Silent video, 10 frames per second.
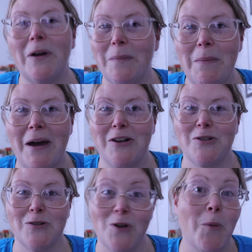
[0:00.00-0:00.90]
one of my
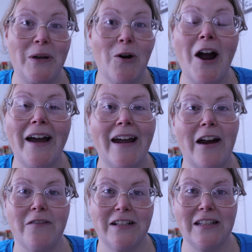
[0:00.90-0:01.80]
managers saw me cry
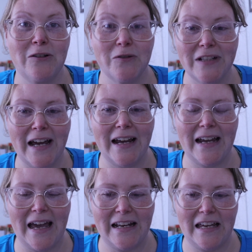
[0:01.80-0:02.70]
every single
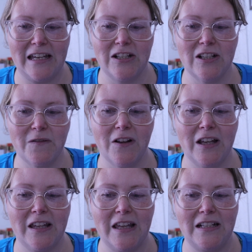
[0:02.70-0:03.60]
day and it just felt
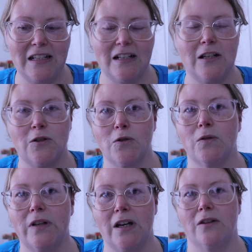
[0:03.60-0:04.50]
like they didn't
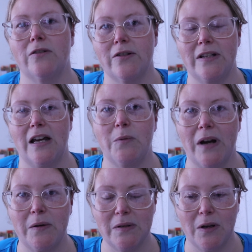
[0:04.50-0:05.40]
truly understand
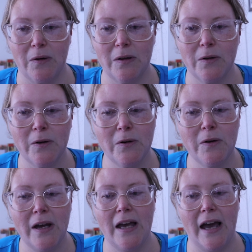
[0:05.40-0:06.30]
what I was going
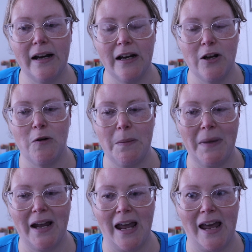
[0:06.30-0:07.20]
through. And I know on
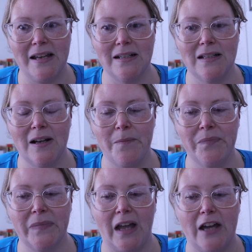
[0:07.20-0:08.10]
my end,
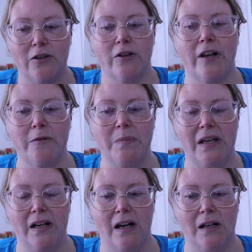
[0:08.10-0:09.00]
I could have
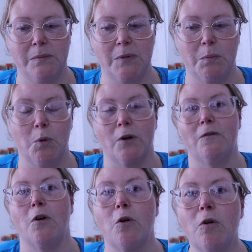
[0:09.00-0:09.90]
been um, more
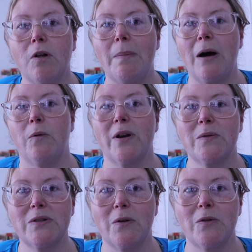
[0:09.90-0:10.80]
vocal about what I
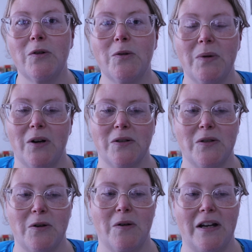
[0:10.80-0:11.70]
was going through, but
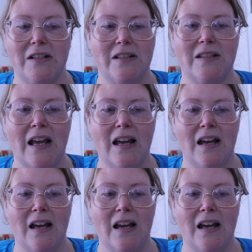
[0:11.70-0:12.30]
also I just